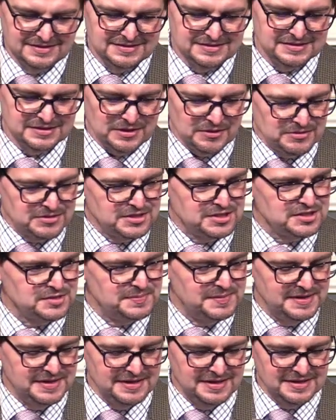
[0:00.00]
slow to
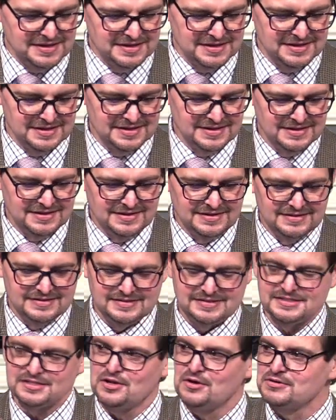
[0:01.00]
speak,
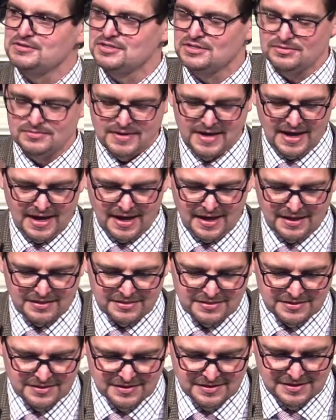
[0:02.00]
slow to
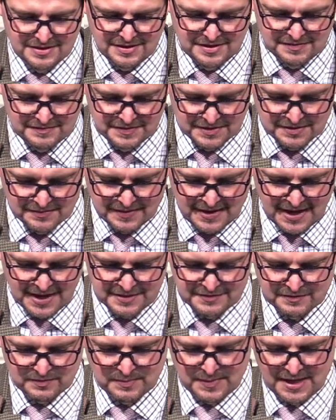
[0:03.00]
wrath, for the
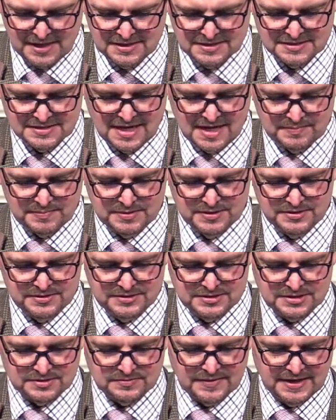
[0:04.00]
wrath of man does not
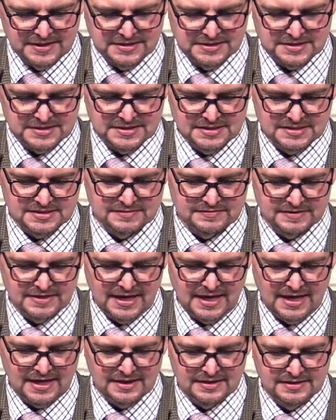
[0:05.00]
produce the righteousness of
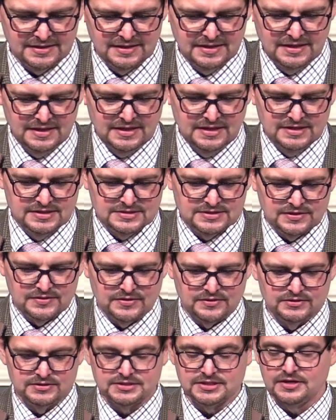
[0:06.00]
God. So,
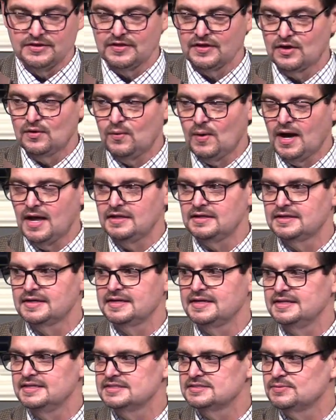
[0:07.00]
those are the
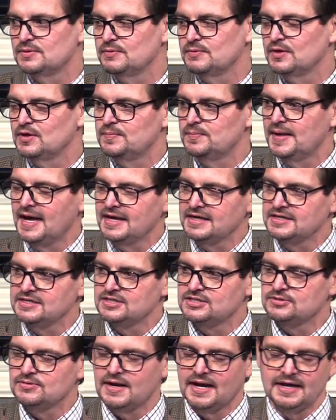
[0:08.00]
qualities when we go back
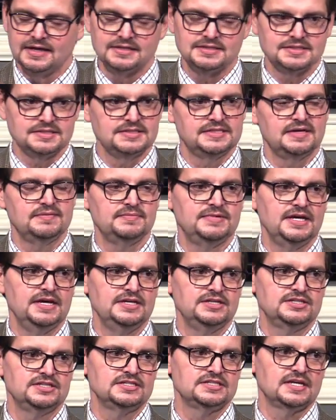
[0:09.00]
to trials and
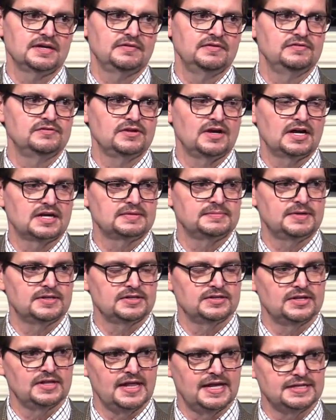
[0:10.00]
temptations, like we've talked
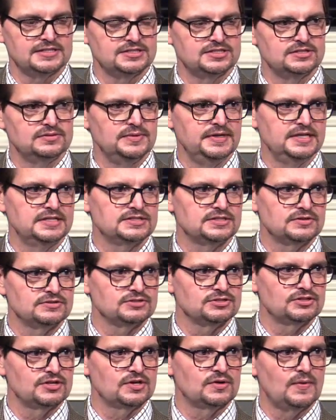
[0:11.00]
about in the last two weeks,
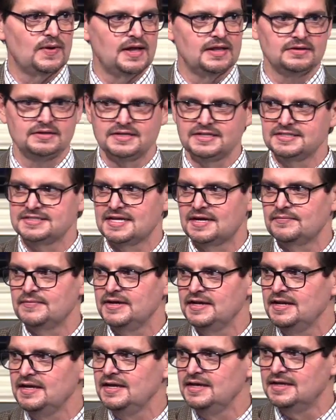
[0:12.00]
those are the qualities that
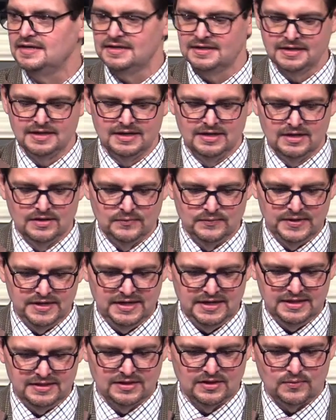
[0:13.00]
we need. We
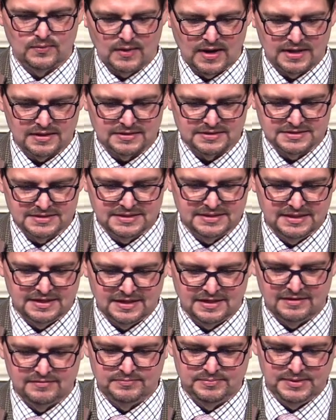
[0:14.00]
need the quality
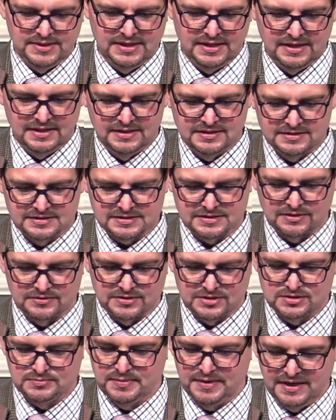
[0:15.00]
of being
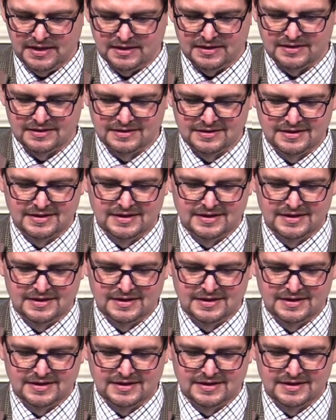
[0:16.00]
slow to speak.